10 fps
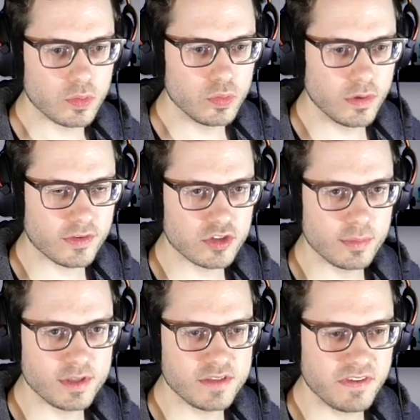Ooh, that's
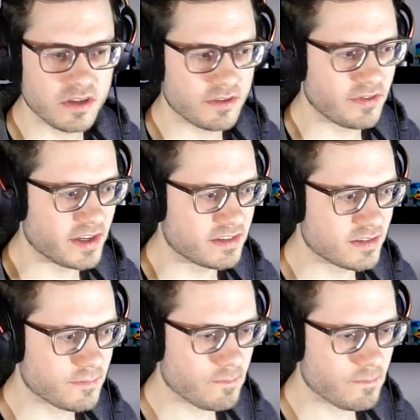gonna be a difficult fight.